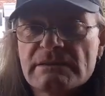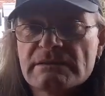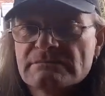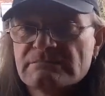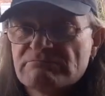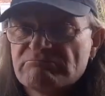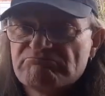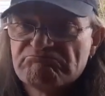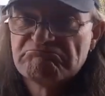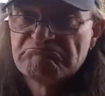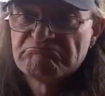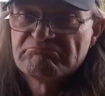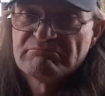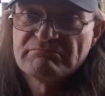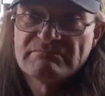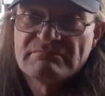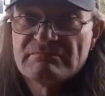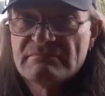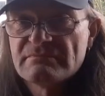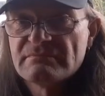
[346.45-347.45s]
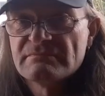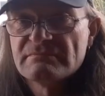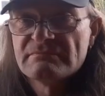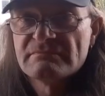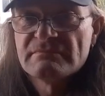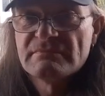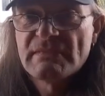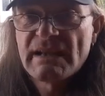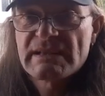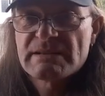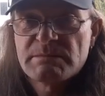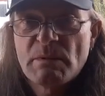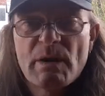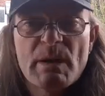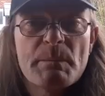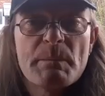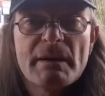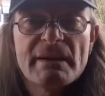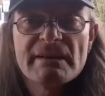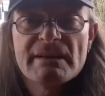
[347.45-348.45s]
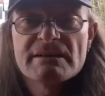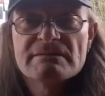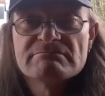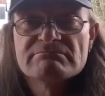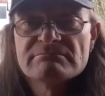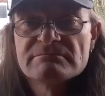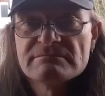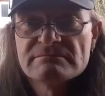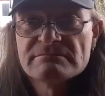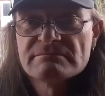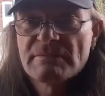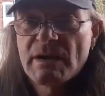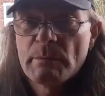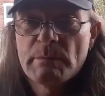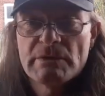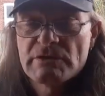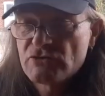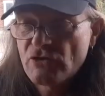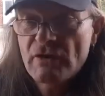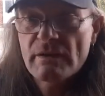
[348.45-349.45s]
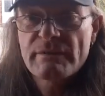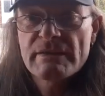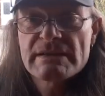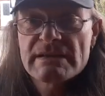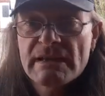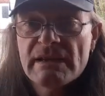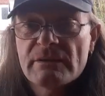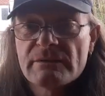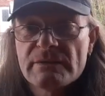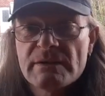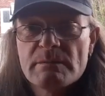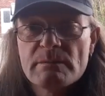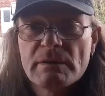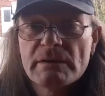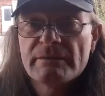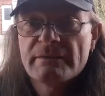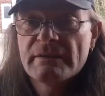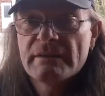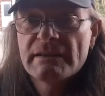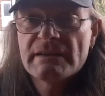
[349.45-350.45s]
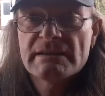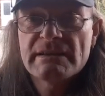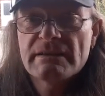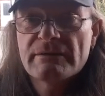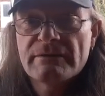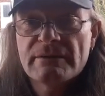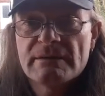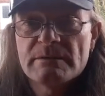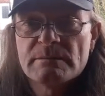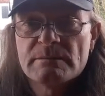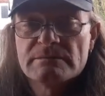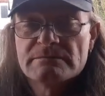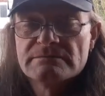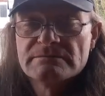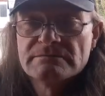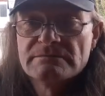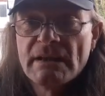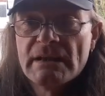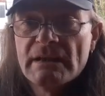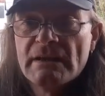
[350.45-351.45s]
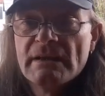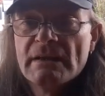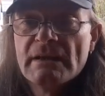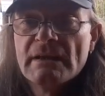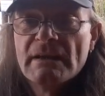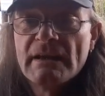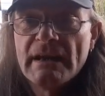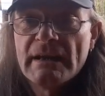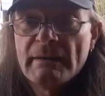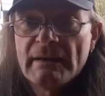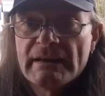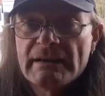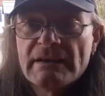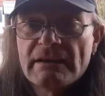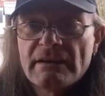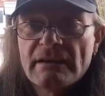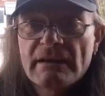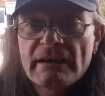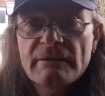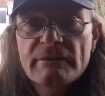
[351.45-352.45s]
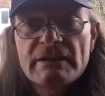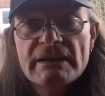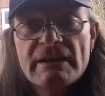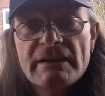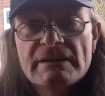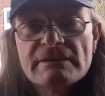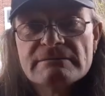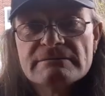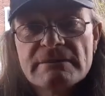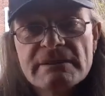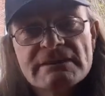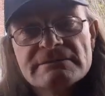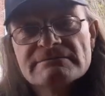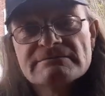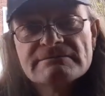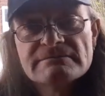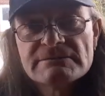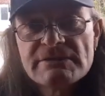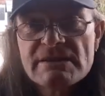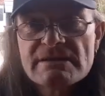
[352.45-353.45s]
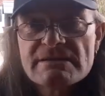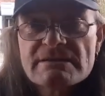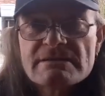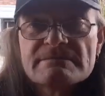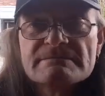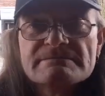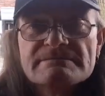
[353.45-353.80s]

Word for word: Well, that's my opinion. I mean, try it for yourself. You might find it different. Anyway, good luck if you do. Right, cheers.